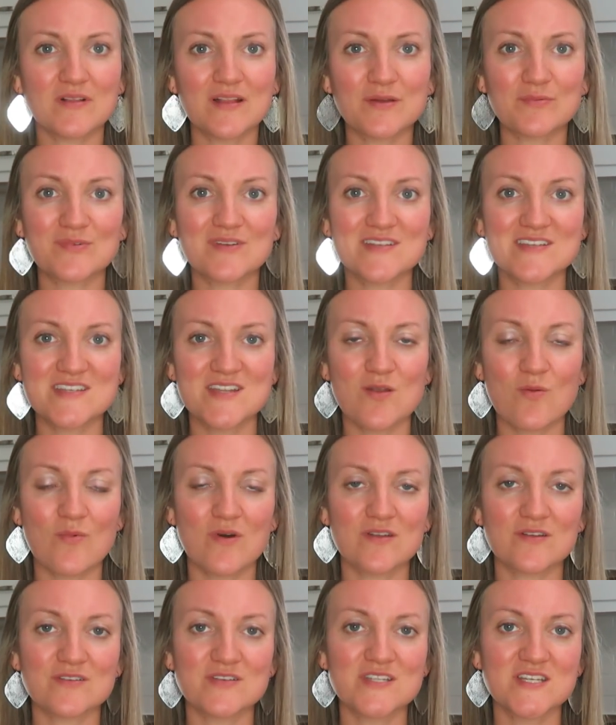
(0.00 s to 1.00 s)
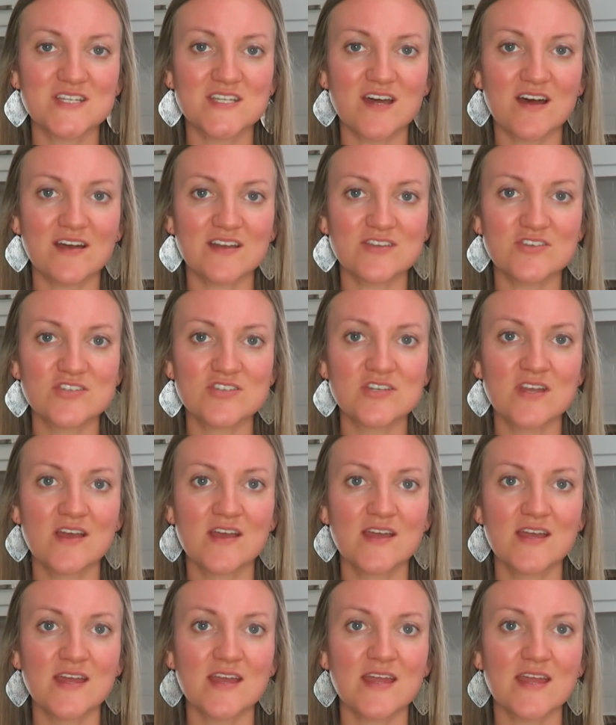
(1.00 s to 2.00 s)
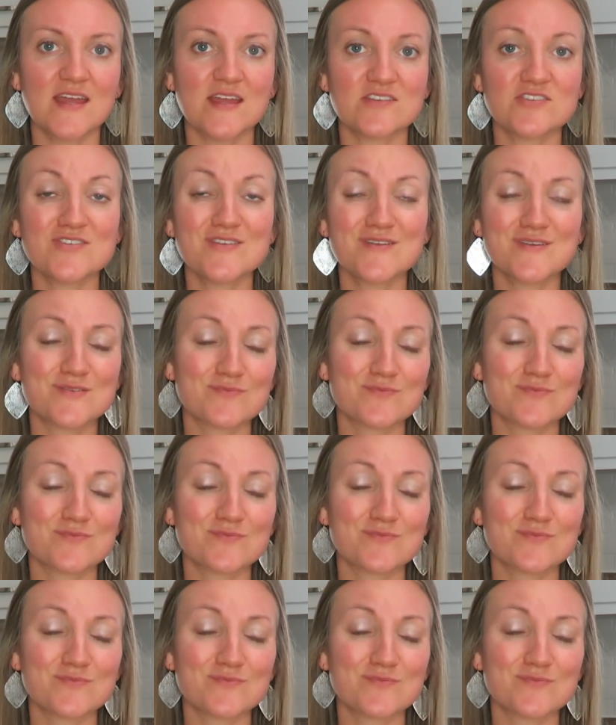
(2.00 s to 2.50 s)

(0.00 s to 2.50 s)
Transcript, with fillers: I really didn't want her to touch. And she